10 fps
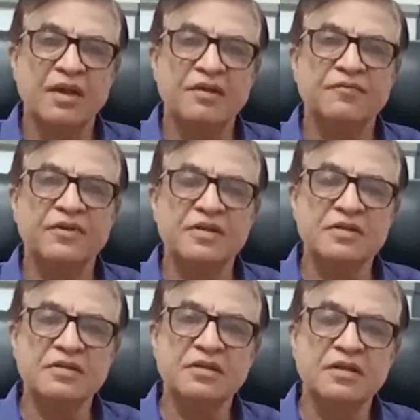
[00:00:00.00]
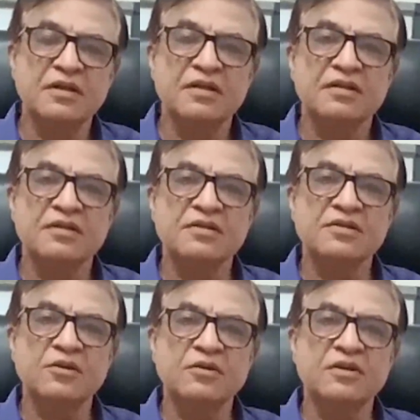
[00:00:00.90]
friends, this is
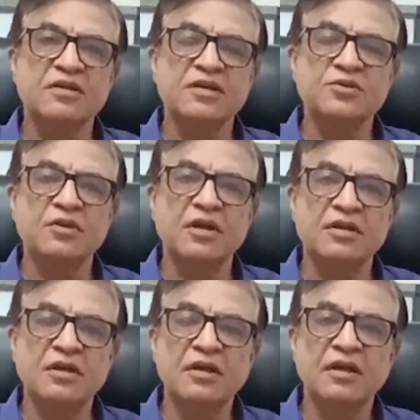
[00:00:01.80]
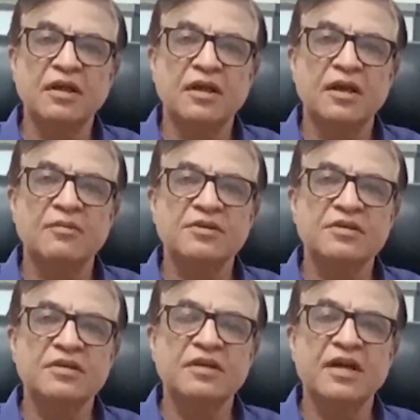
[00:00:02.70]
Dr. Rajneesh Gulati. I'm a
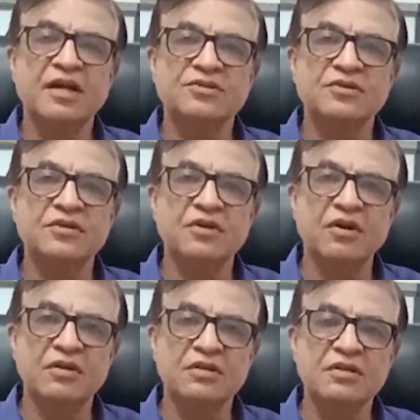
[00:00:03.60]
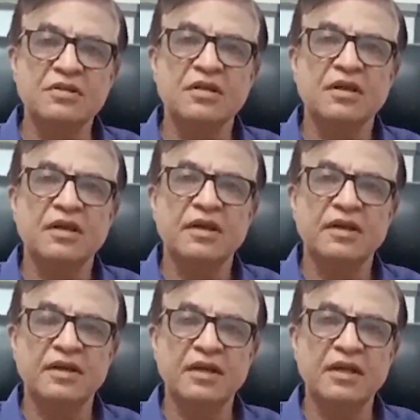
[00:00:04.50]
senior gastroenterologist
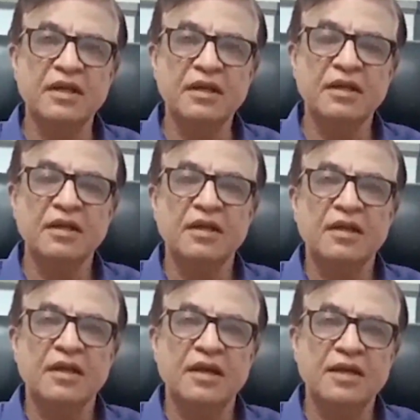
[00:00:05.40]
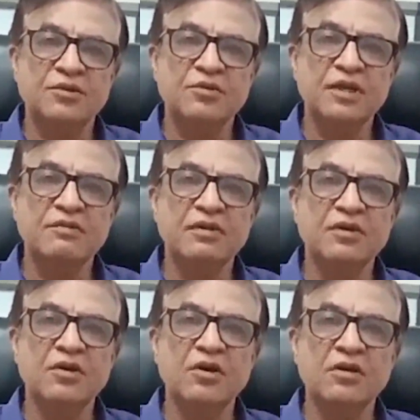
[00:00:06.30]
in Delhi, and today we'll
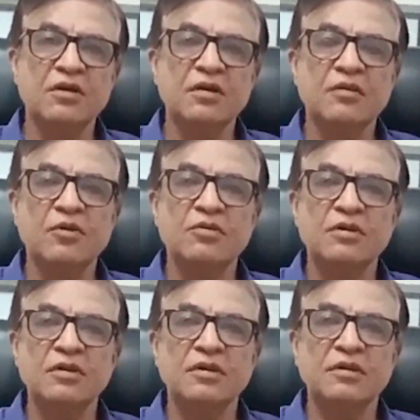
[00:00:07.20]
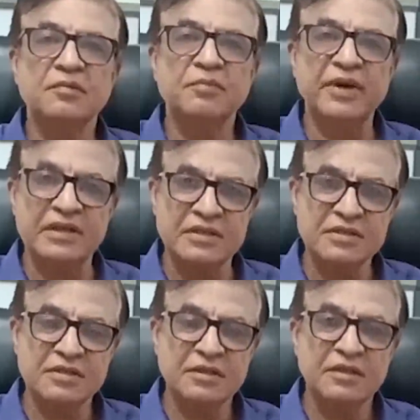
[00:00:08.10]
talk about
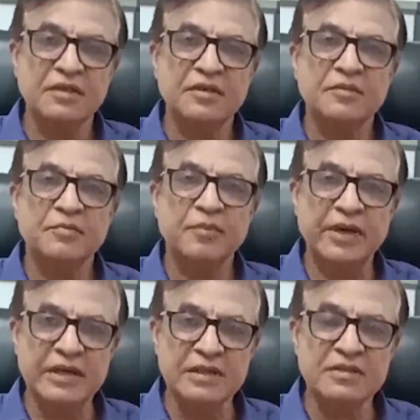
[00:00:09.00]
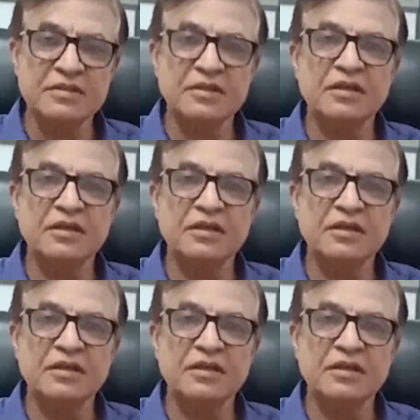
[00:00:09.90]
piles. Piles